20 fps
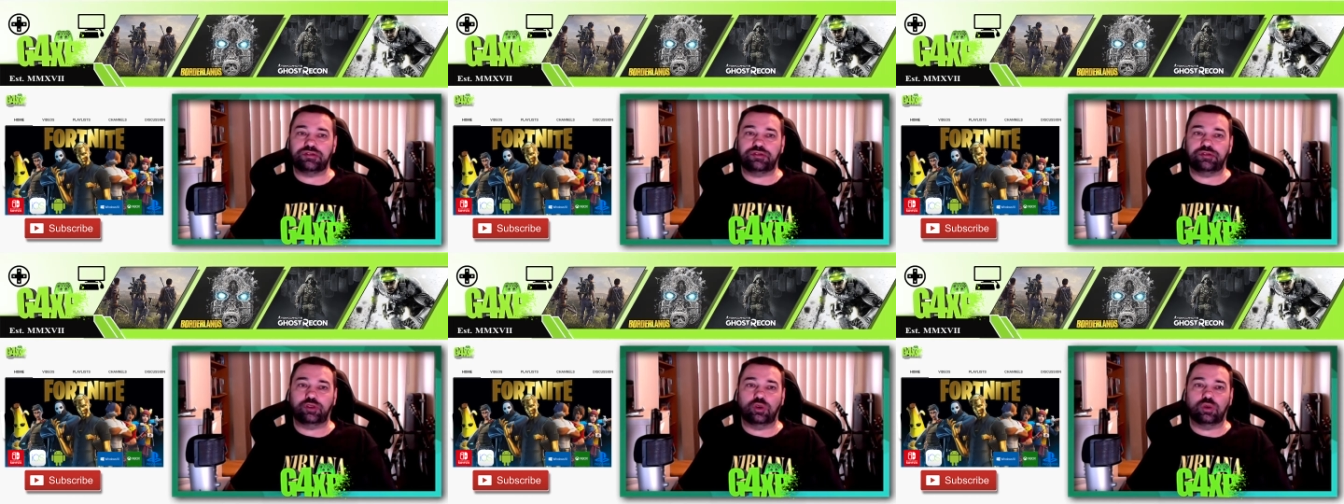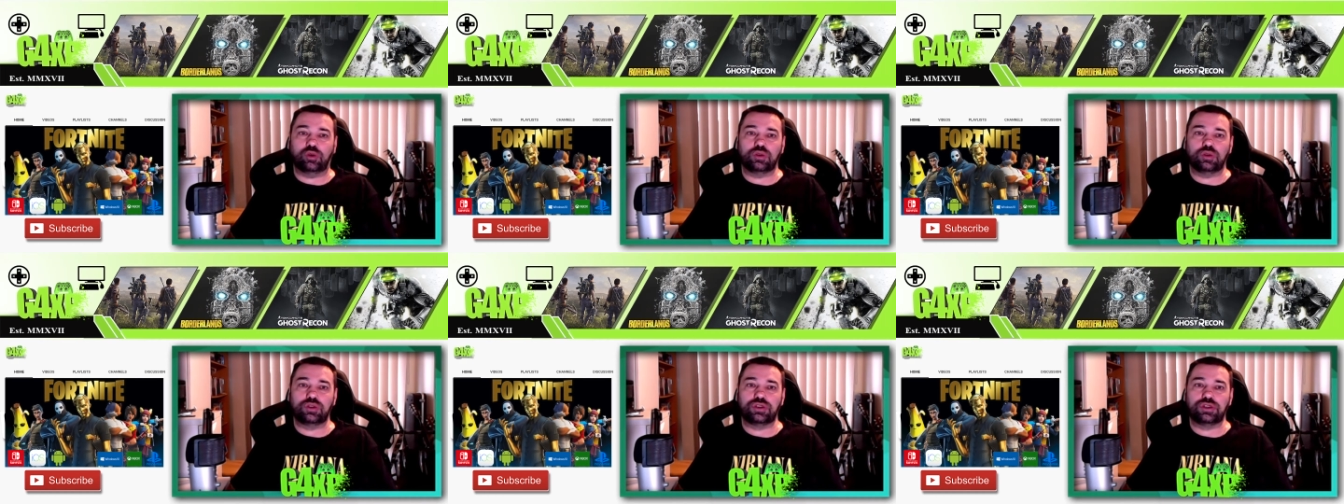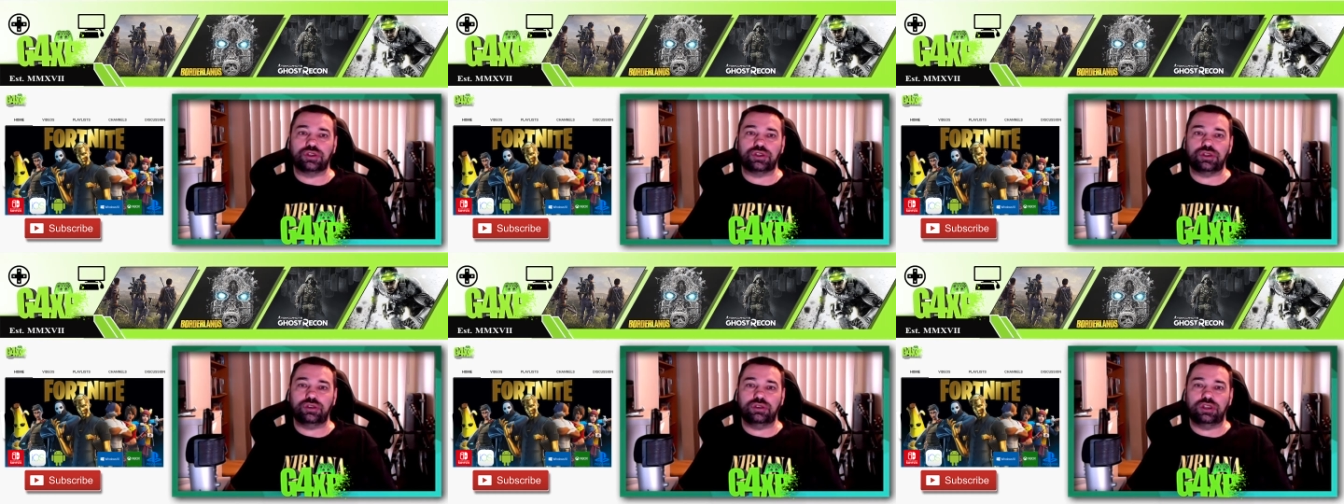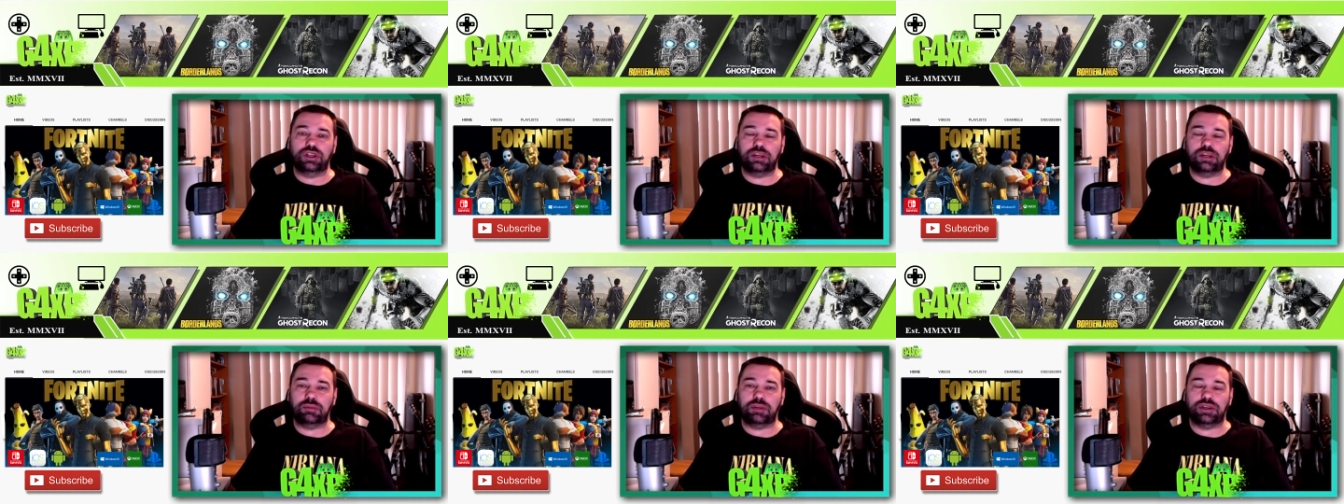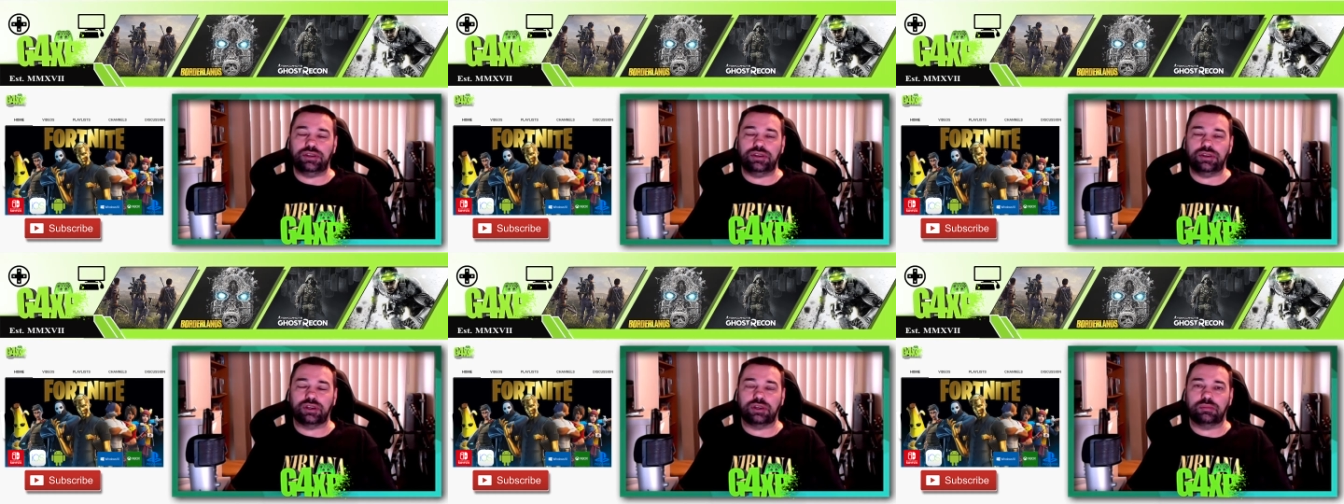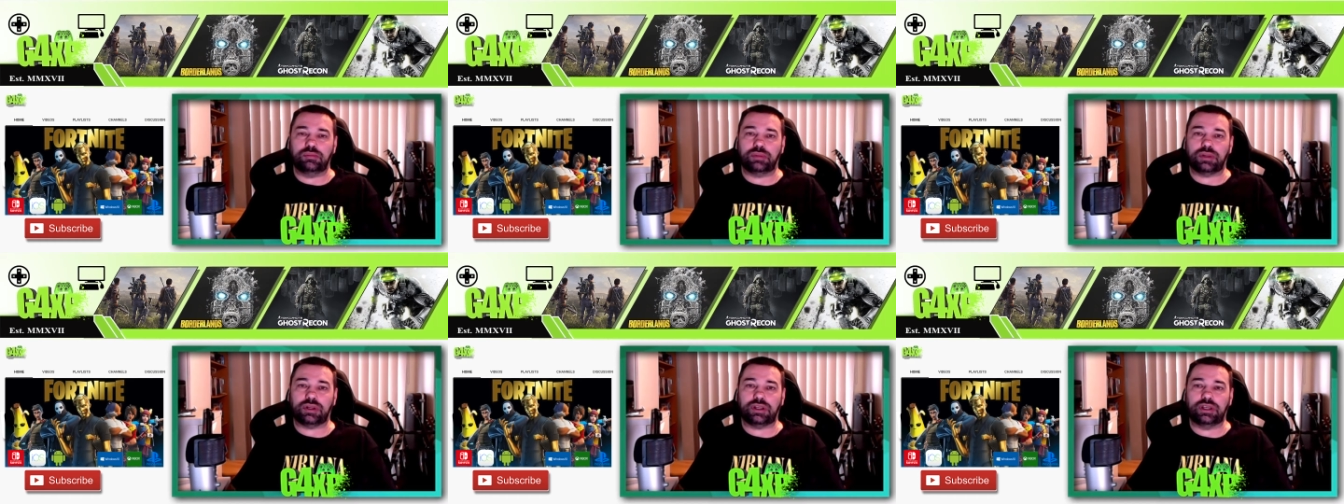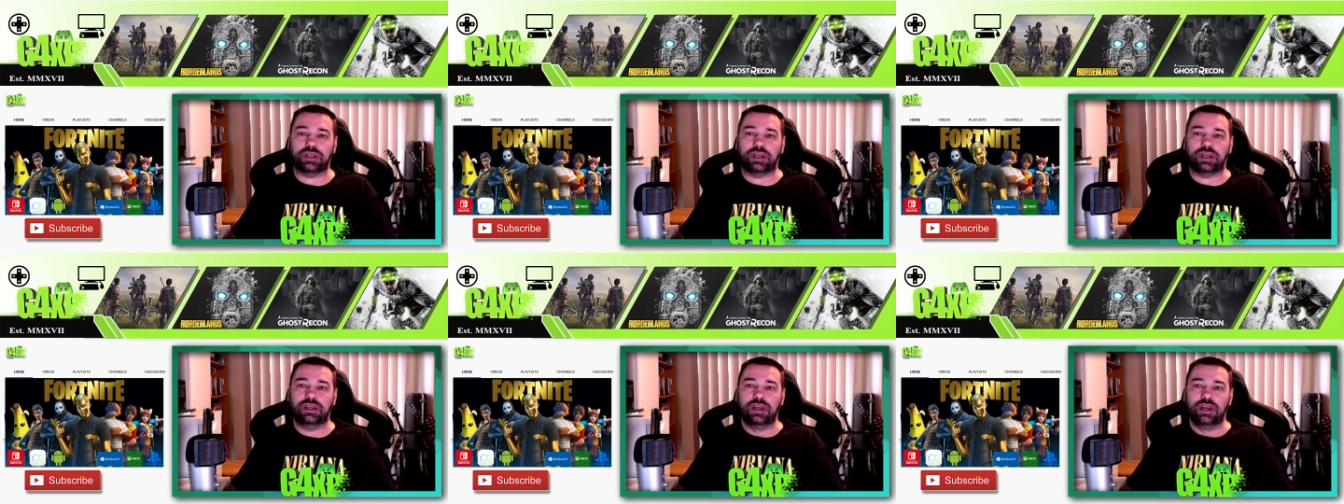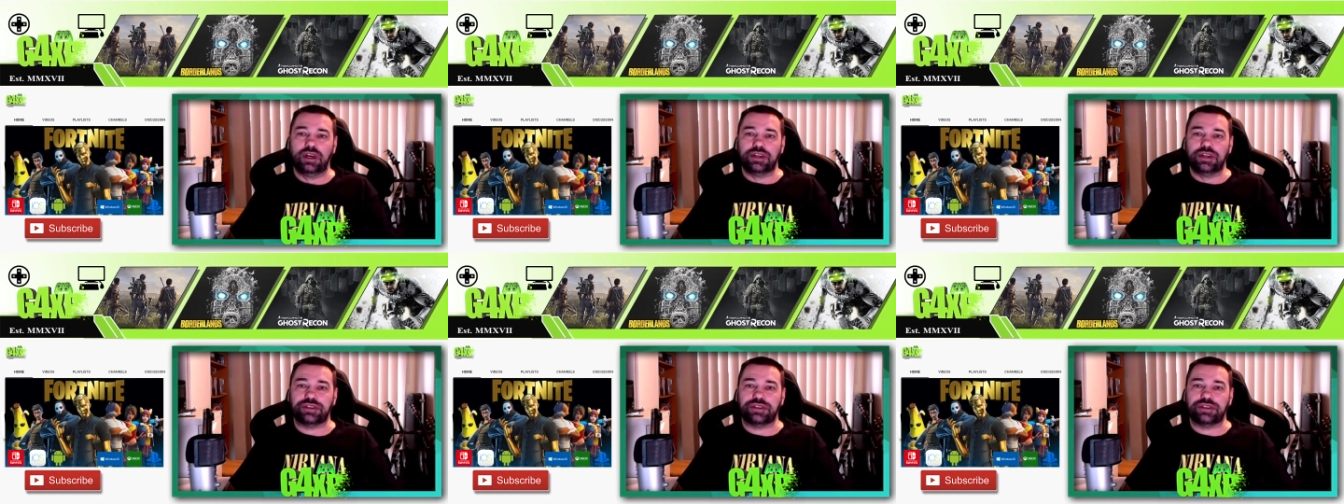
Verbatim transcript: phones, you name it, you can play it.